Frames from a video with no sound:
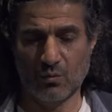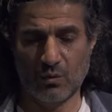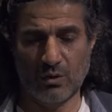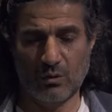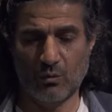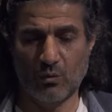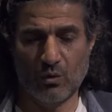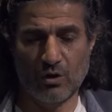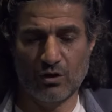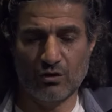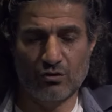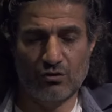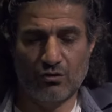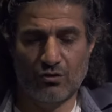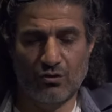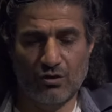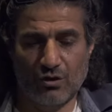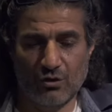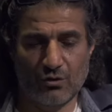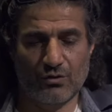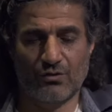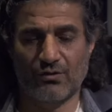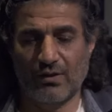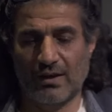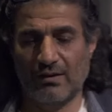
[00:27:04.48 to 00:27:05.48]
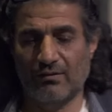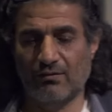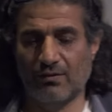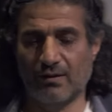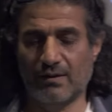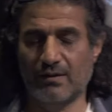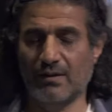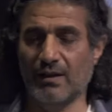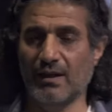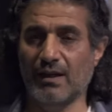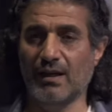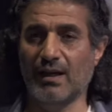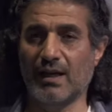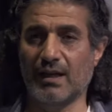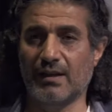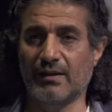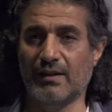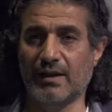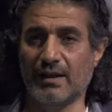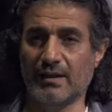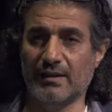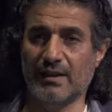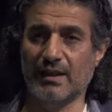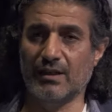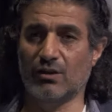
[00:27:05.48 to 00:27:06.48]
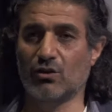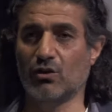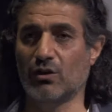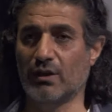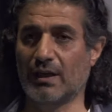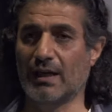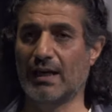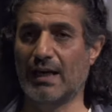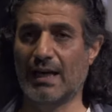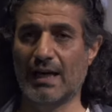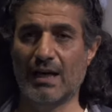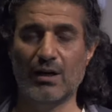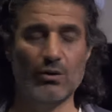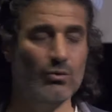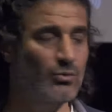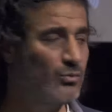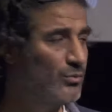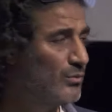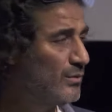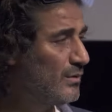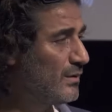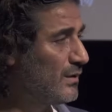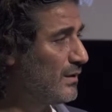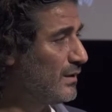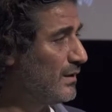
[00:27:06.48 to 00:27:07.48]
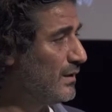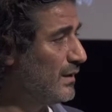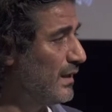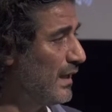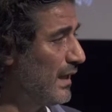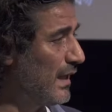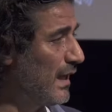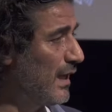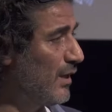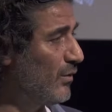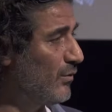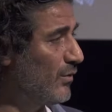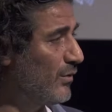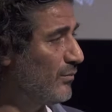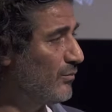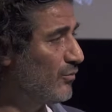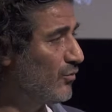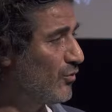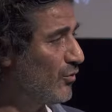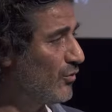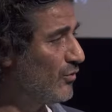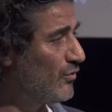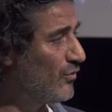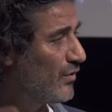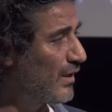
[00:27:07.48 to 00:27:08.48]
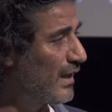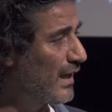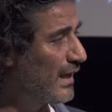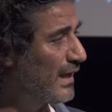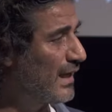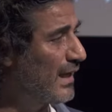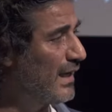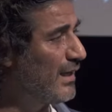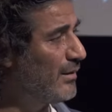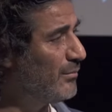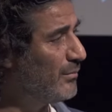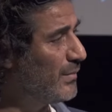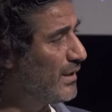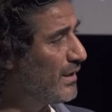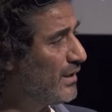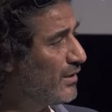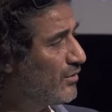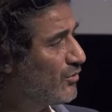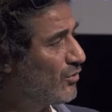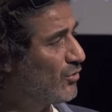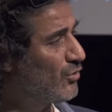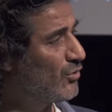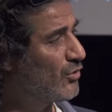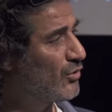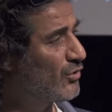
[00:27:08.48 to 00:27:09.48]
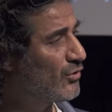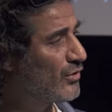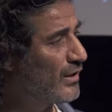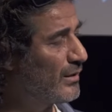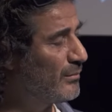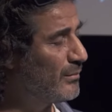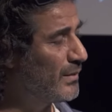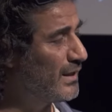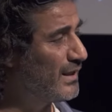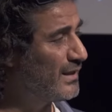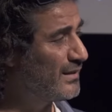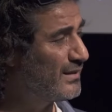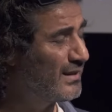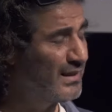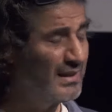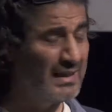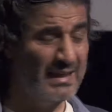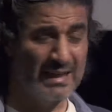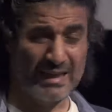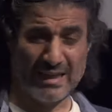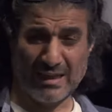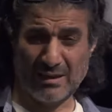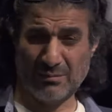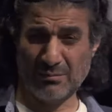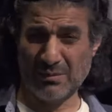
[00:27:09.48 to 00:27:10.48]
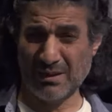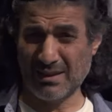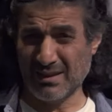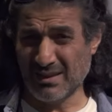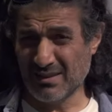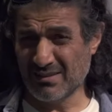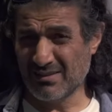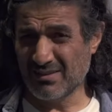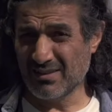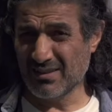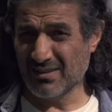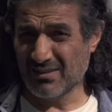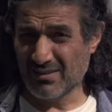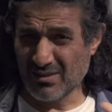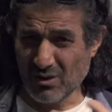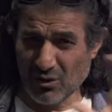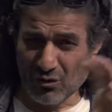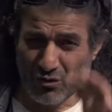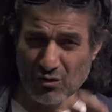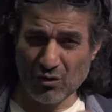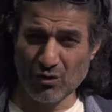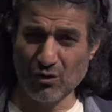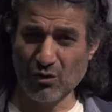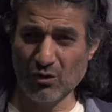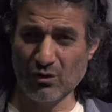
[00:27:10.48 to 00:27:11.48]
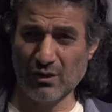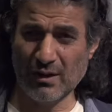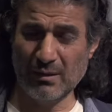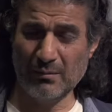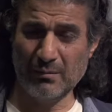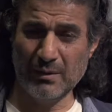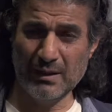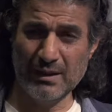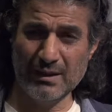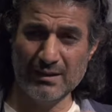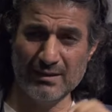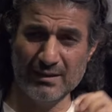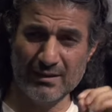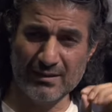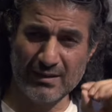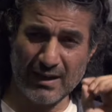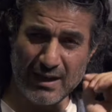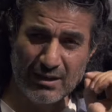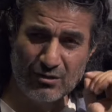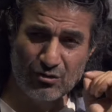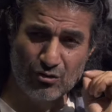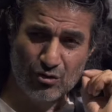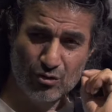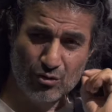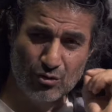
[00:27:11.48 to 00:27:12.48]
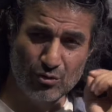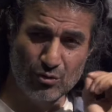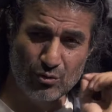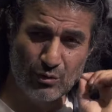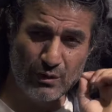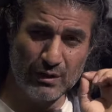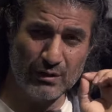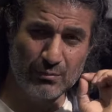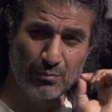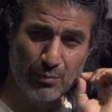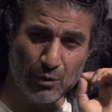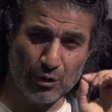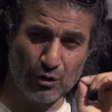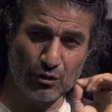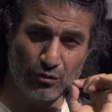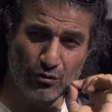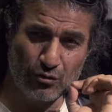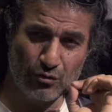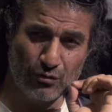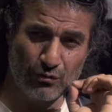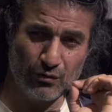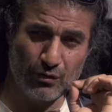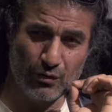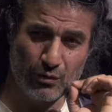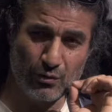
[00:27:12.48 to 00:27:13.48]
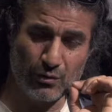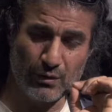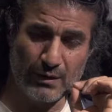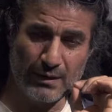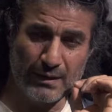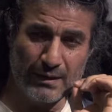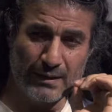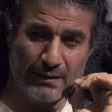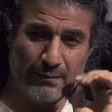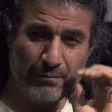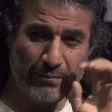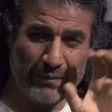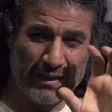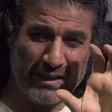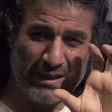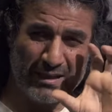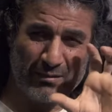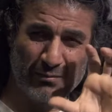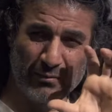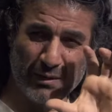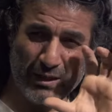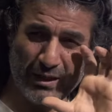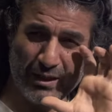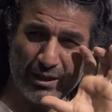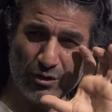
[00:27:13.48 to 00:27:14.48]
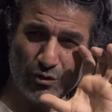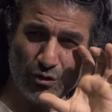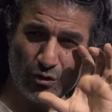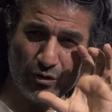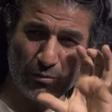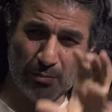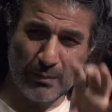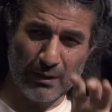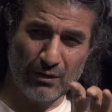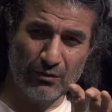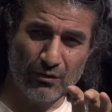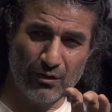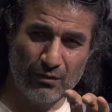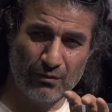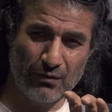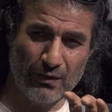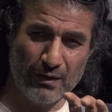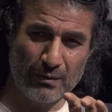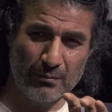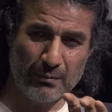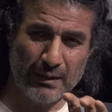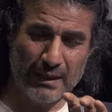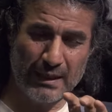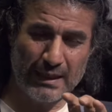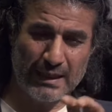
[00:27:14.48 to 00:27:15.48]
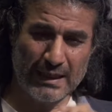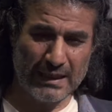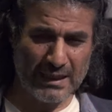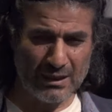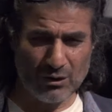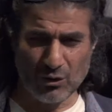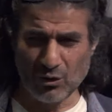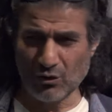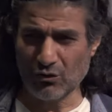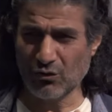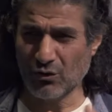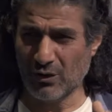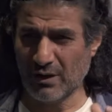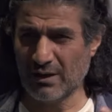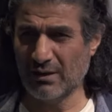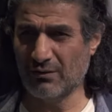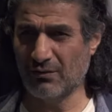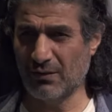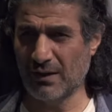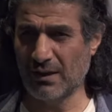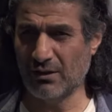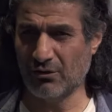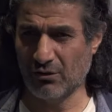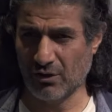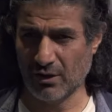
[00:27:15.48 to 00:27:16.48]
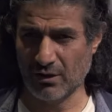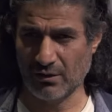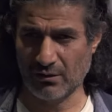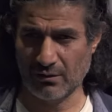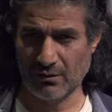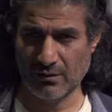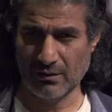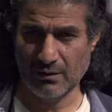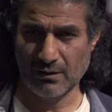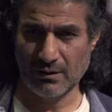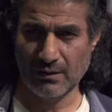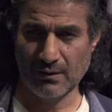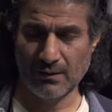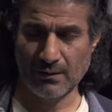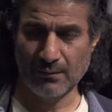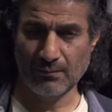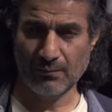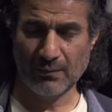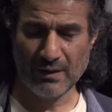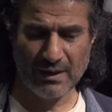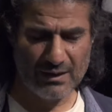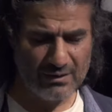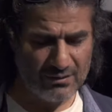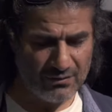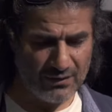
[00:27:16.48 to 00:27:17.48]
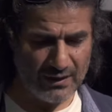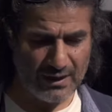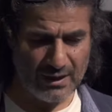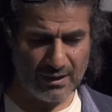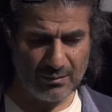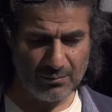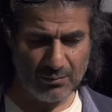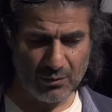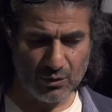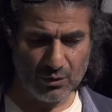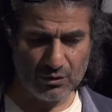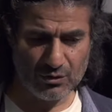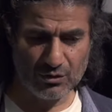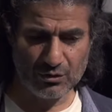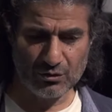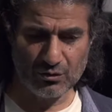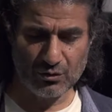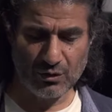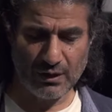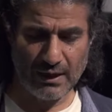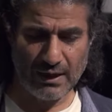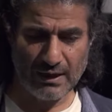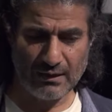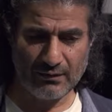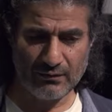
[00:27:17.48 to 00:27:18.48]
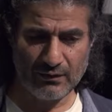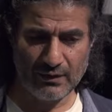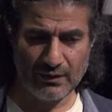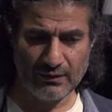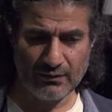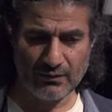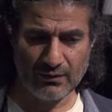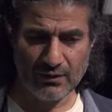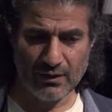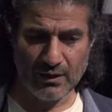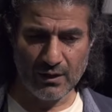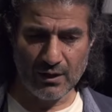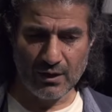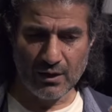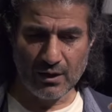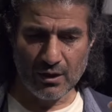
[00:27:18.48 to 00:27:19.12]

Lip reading: want your safety, and then they don't allow them. So it's like embedded or not embedded. Embedded is also not embedded. It has to do with the point of view. In a documentary filmmaking, and also in a fiction, it's very important to have this,